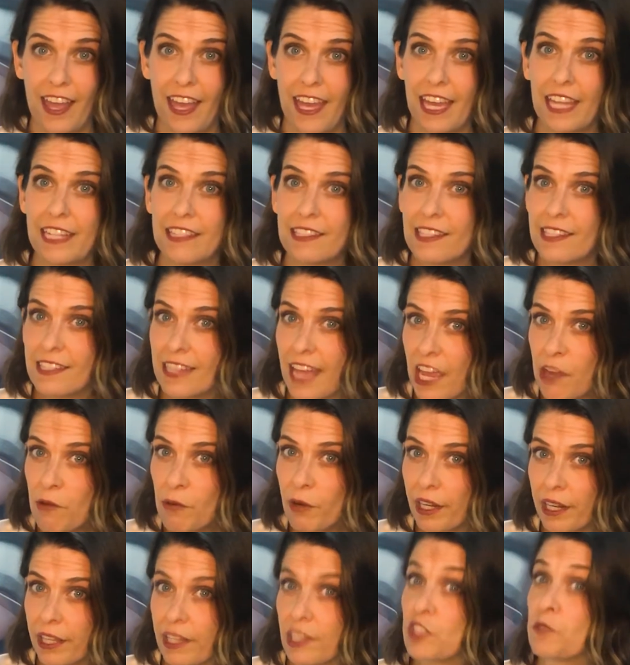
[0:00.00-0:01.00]
And today we're
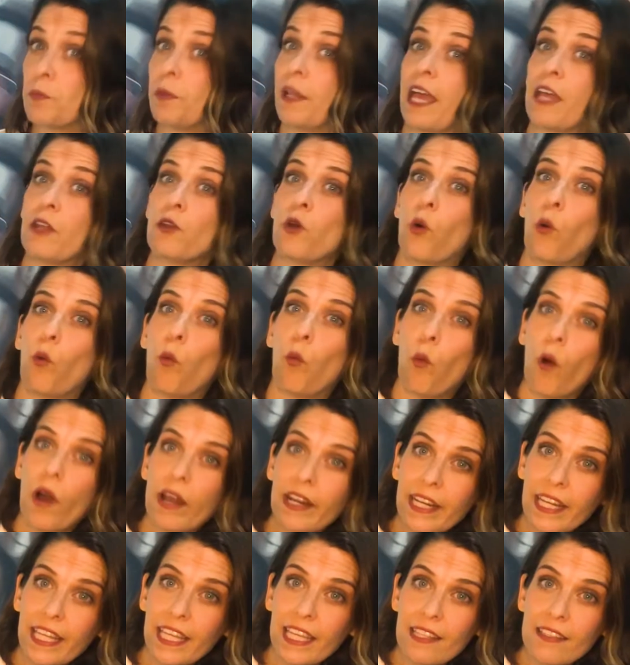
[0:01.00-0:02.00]
gonna explain what
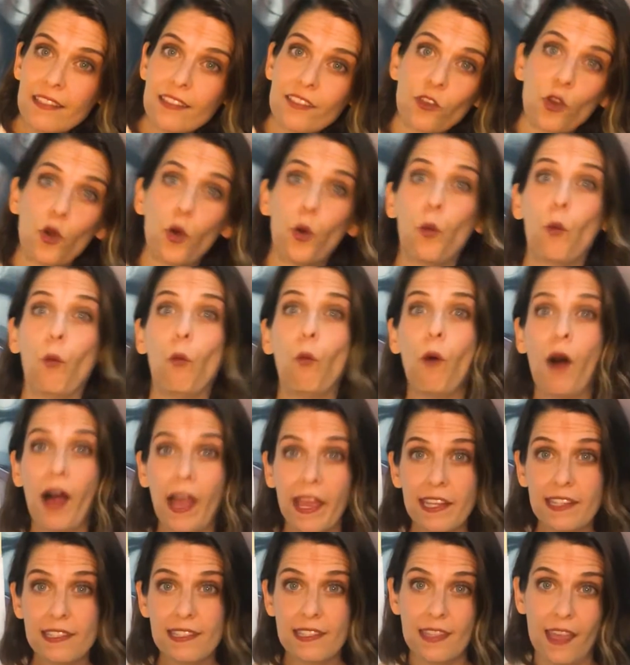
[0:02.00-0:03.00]
it is, why
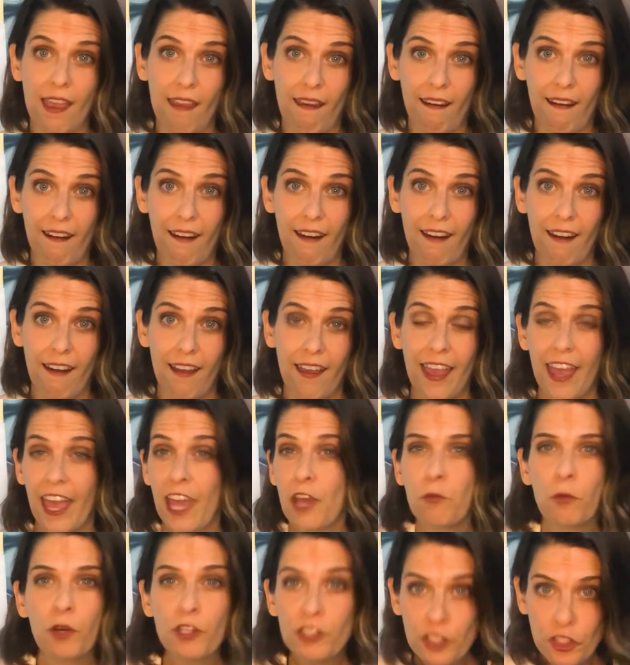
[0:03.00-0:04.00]
it's there,
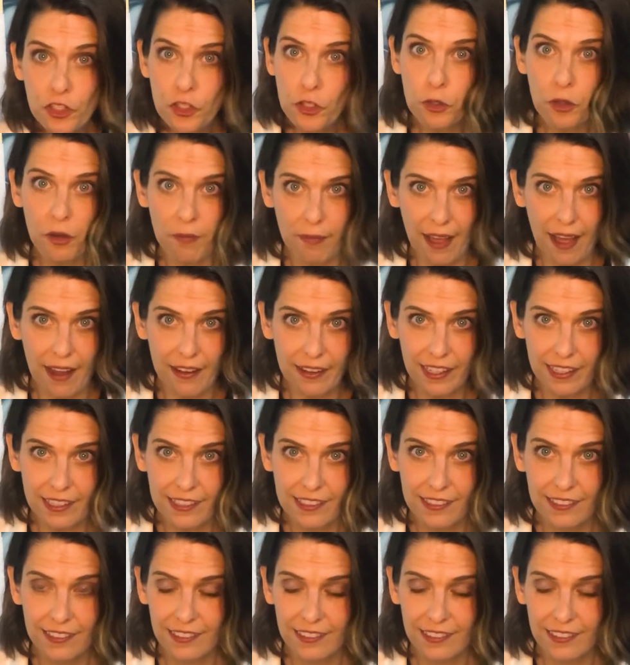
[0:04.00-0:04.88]
and what to do about it.